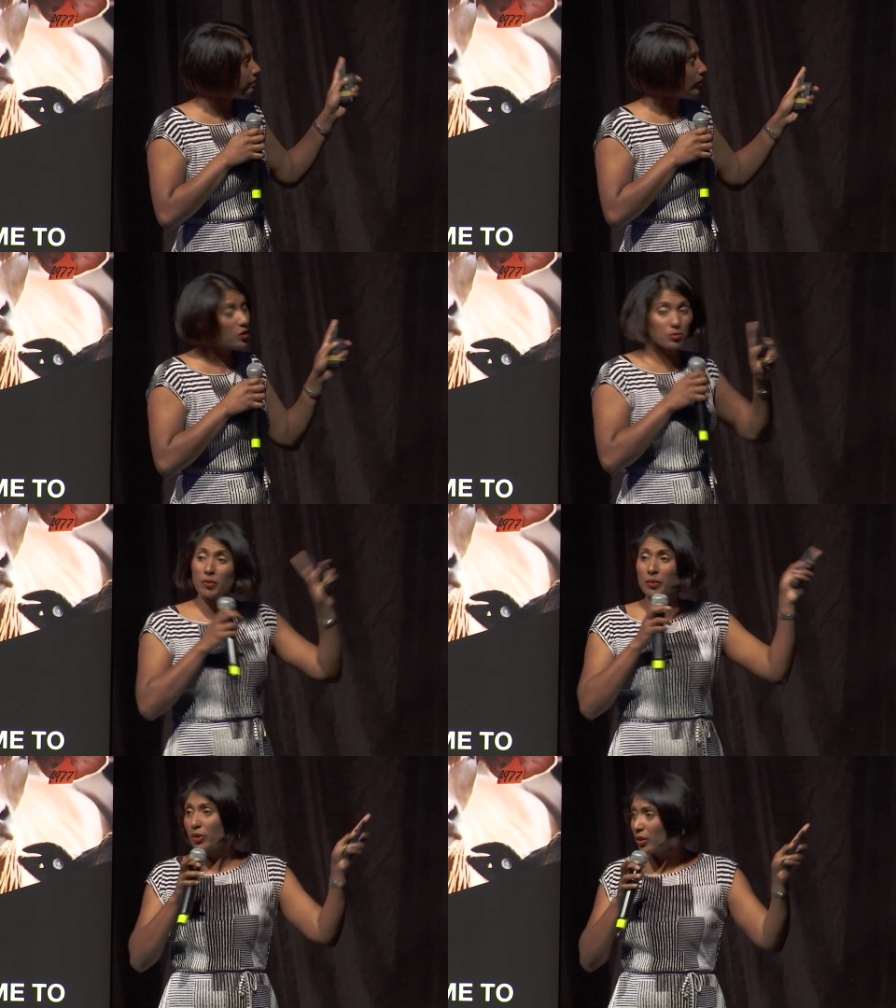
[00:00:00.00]
Because
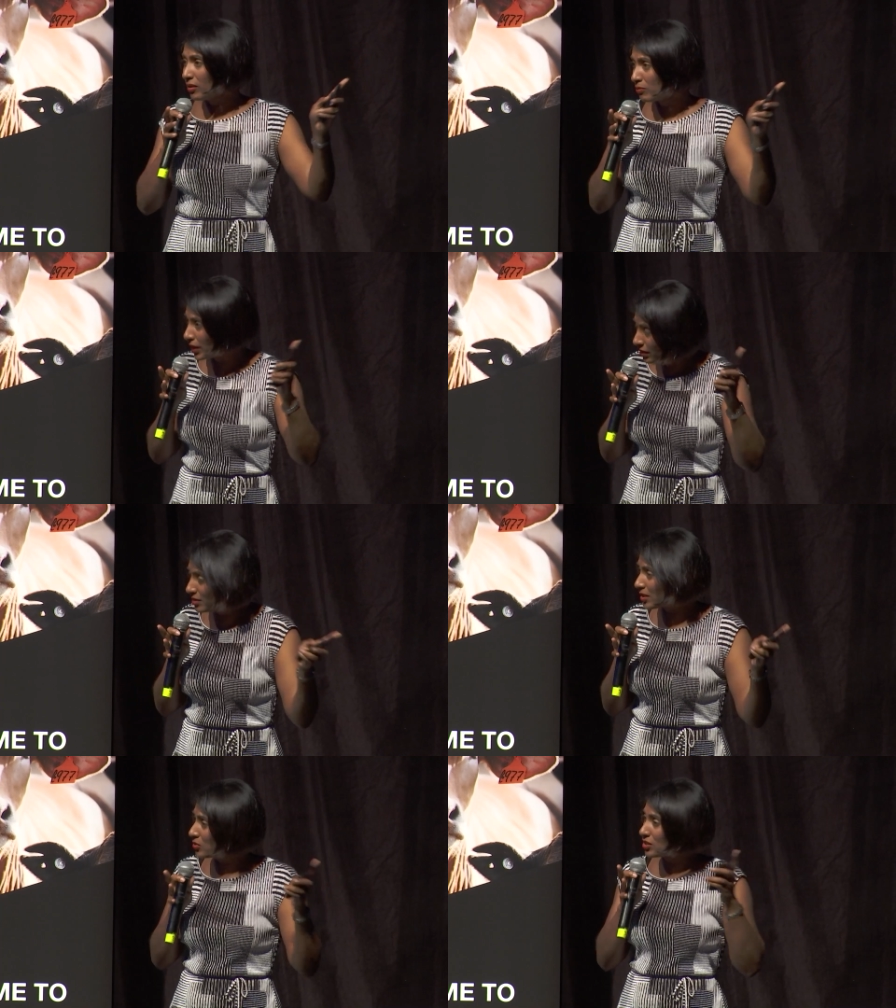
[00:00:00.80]
remember, meat
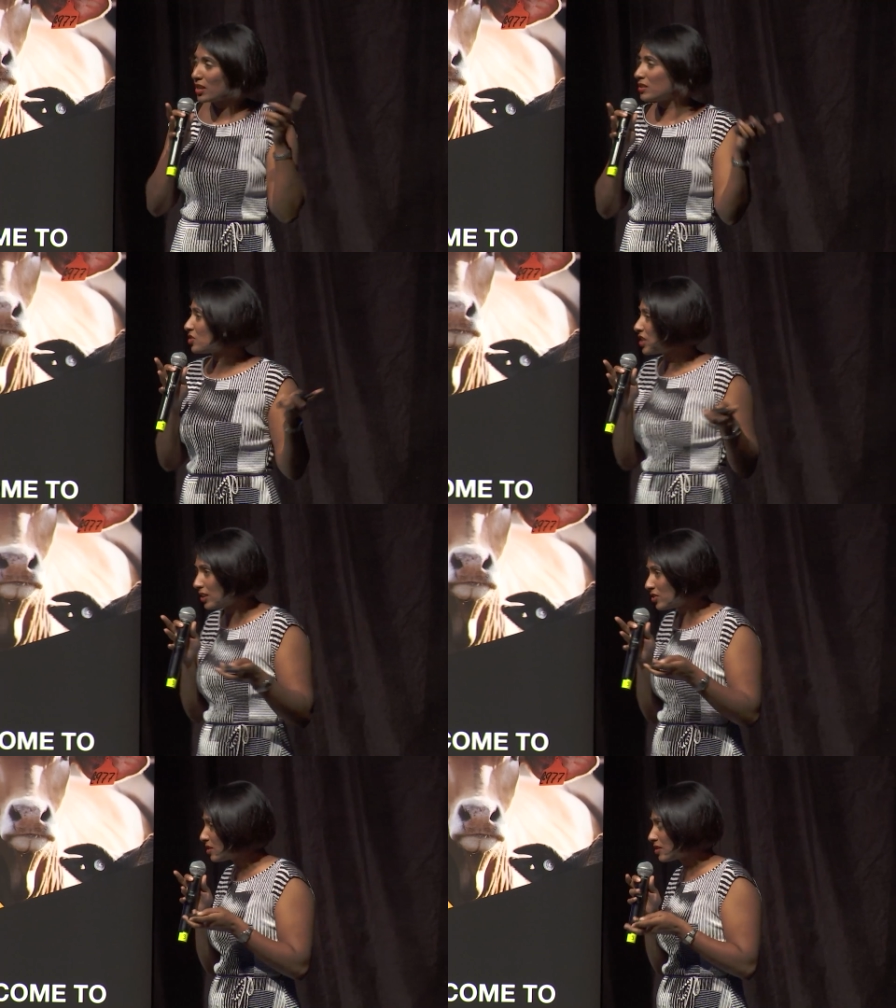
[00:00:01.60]
consumption hasn't
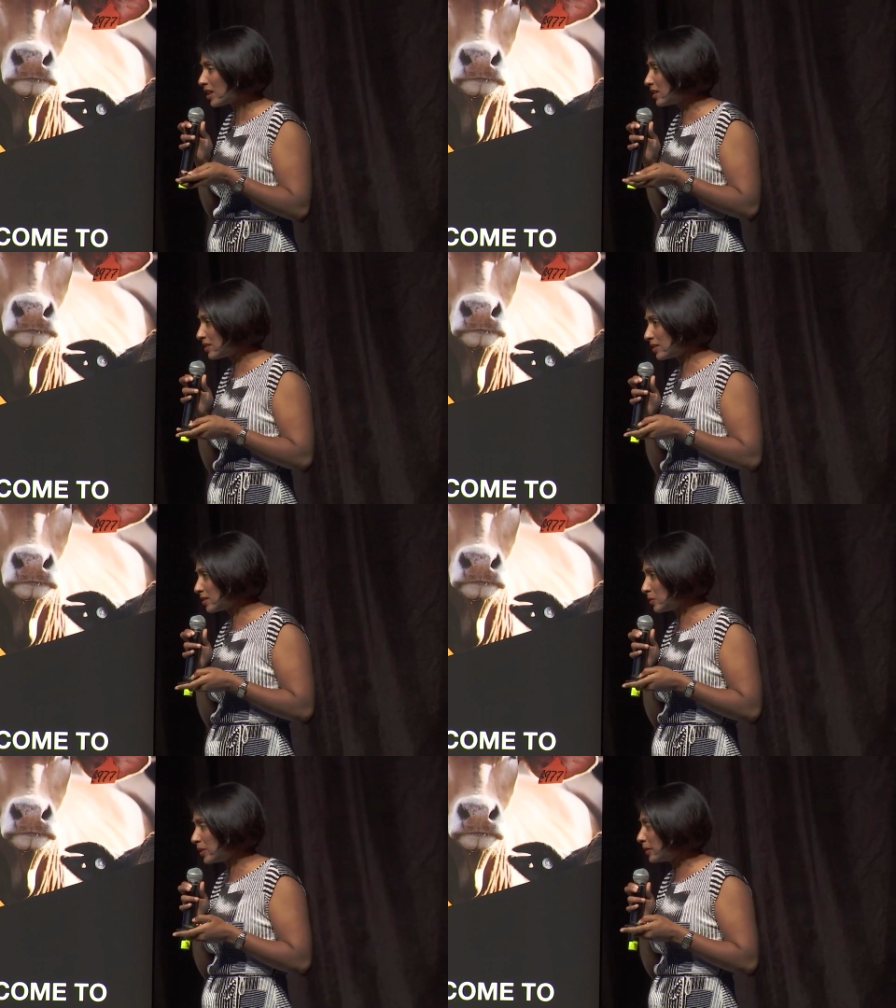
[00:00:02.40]
changed since
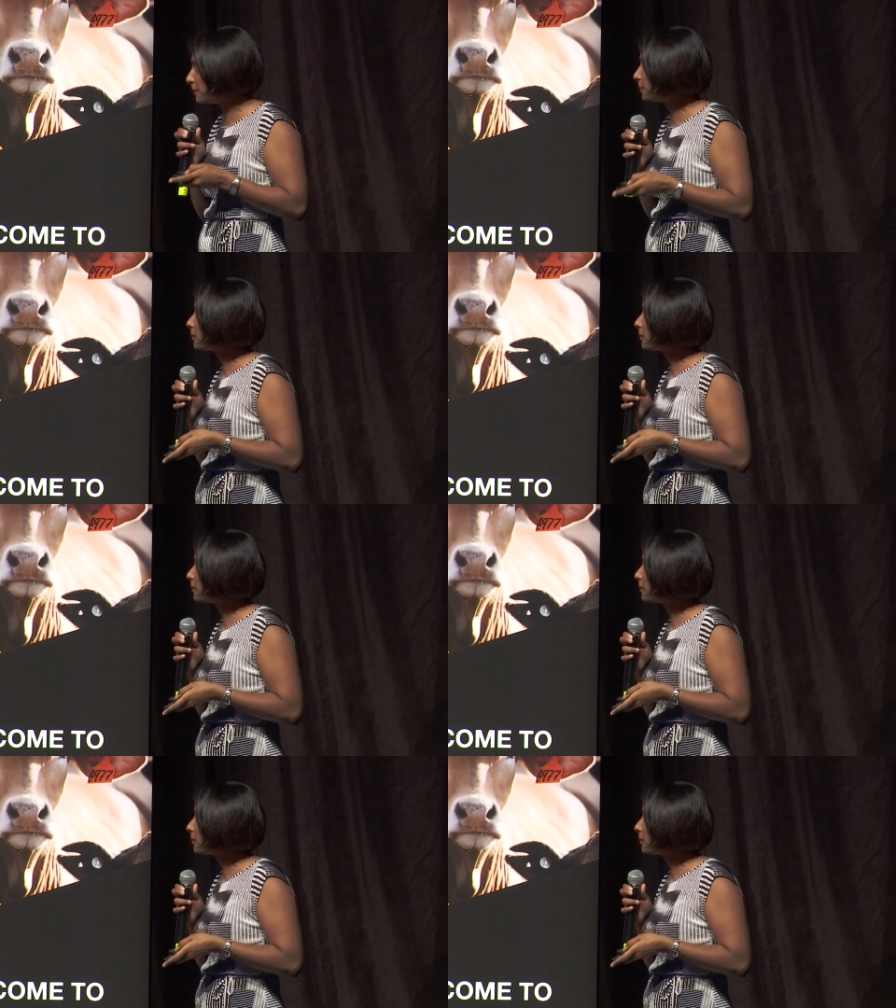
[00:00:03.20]
1961.